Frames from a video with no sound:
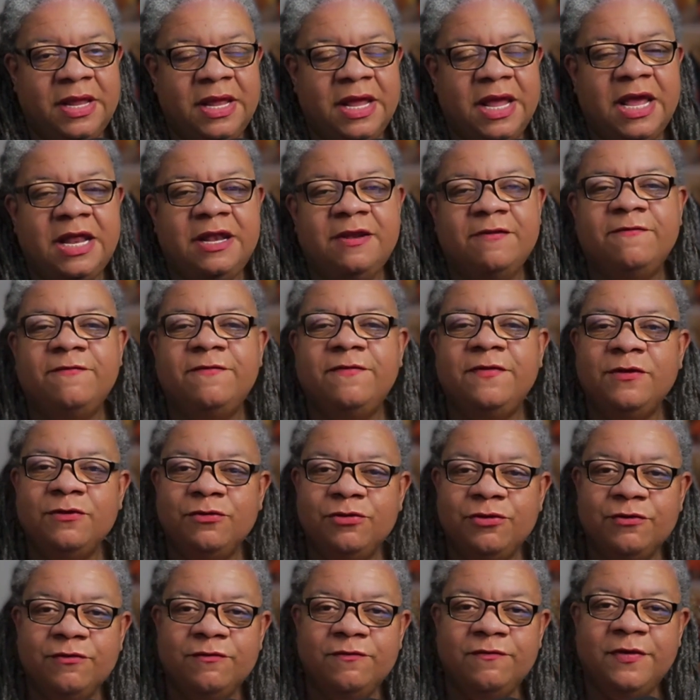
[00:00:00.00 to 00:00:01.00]
In a
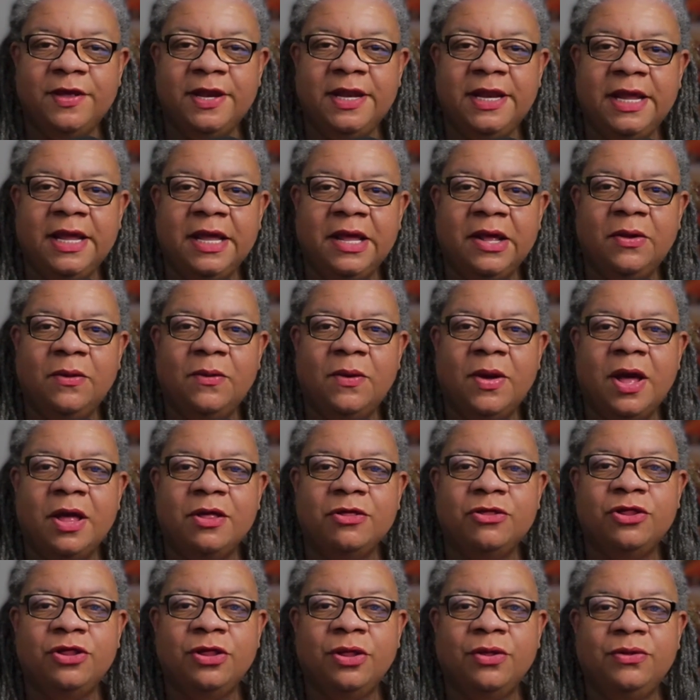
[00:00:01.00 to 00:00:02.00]
future video, I'll
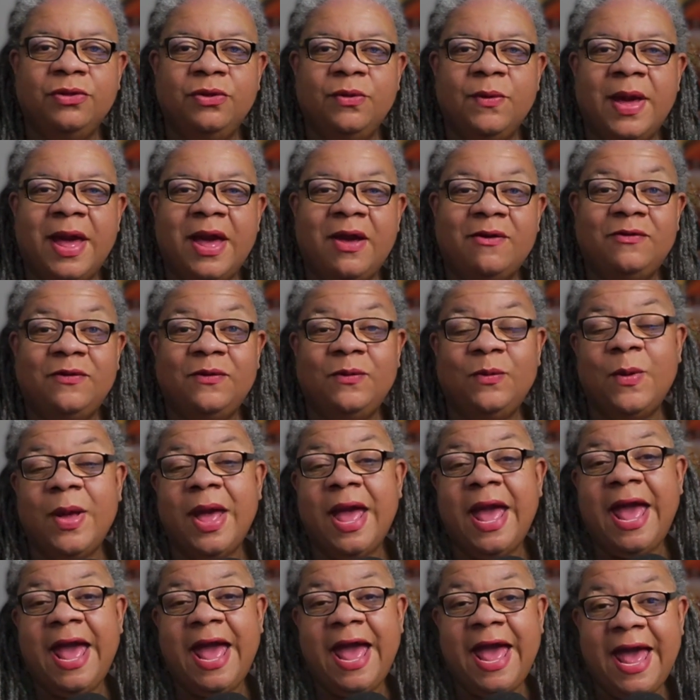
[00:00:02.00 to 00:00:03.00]
show you how to
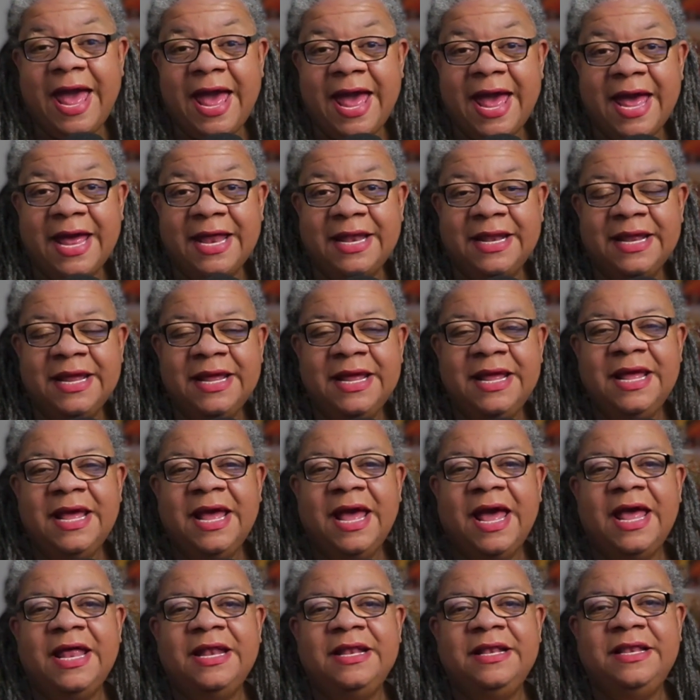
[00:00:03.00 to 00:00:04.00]
add
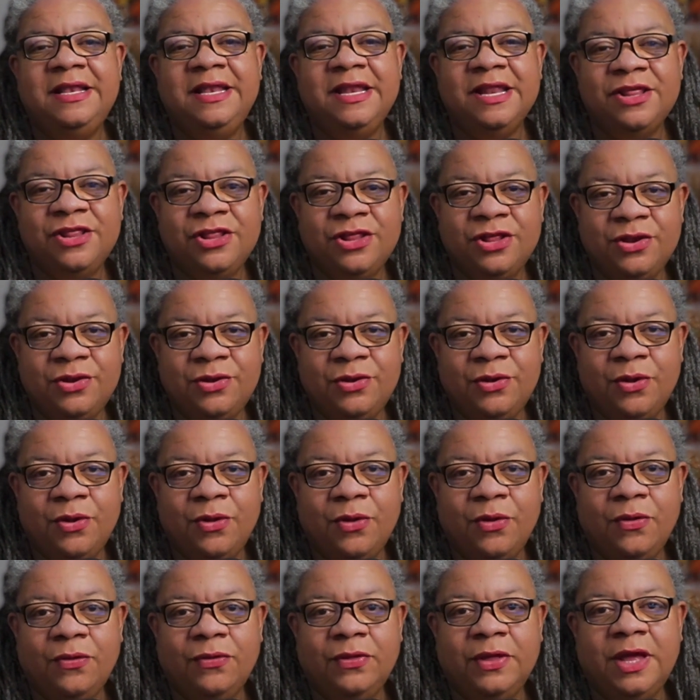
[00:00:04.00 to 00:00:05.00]

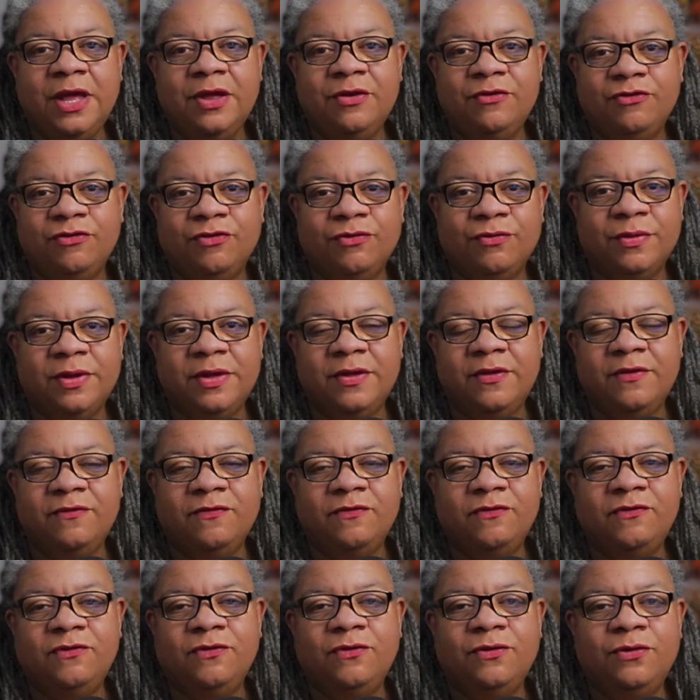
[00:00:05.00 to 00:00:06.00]
additional
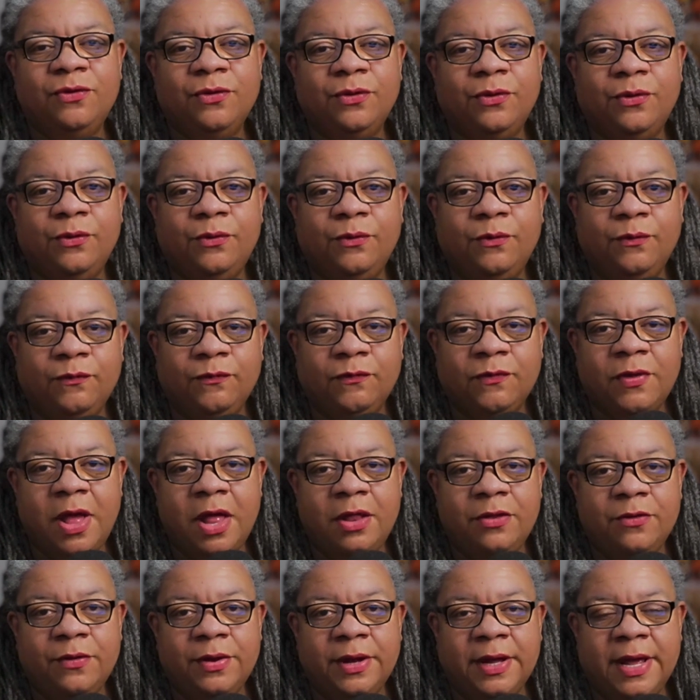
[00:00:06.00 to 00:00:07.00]
entries to your Google
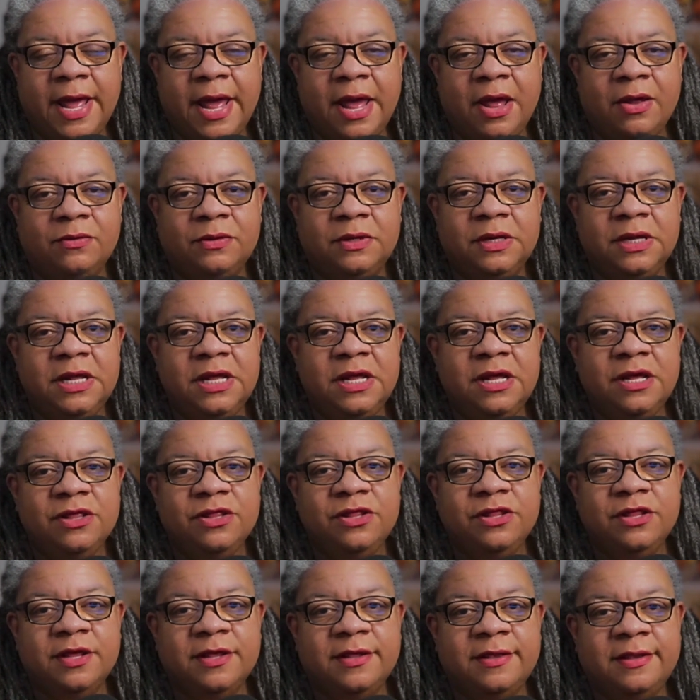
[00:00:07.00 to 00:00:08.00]
Scholar account,
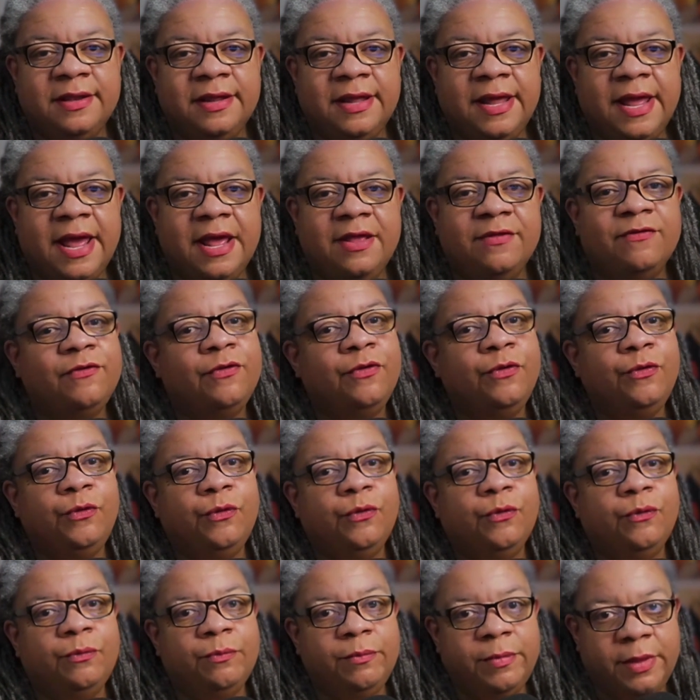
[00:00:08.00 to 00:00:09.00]
just in case
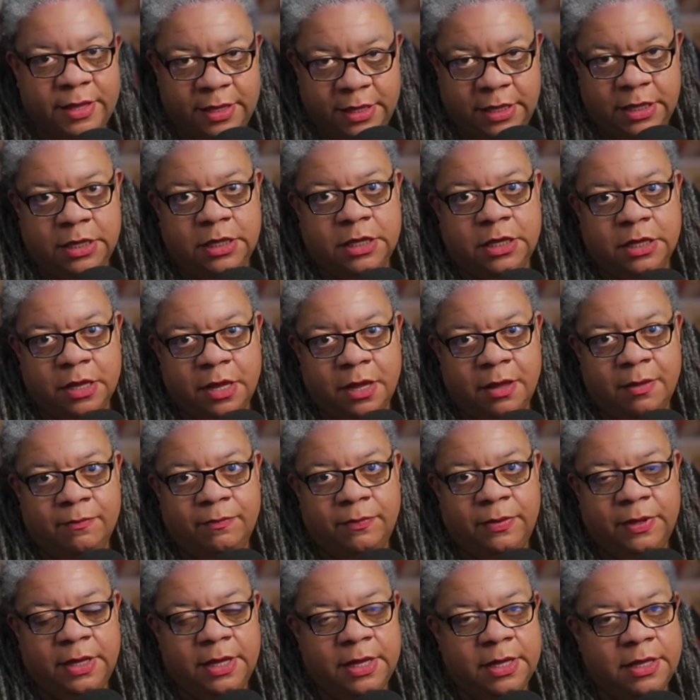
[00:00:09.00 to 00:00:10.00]
Google misses some,
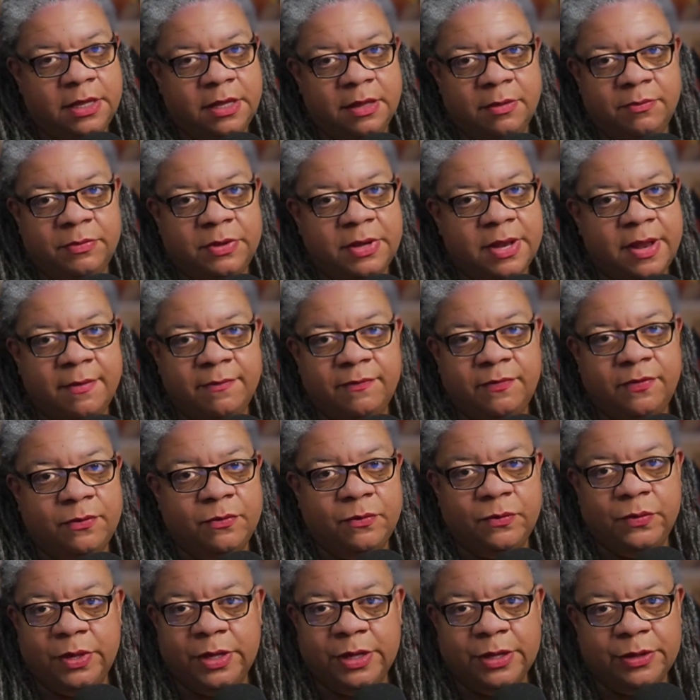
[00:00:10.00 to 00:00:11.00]
because sometimes it
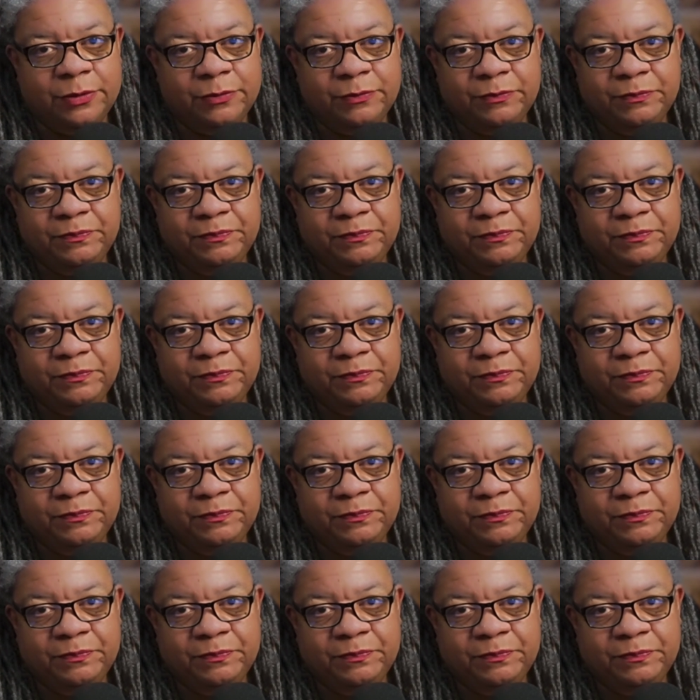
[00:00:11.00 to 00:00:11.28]
will.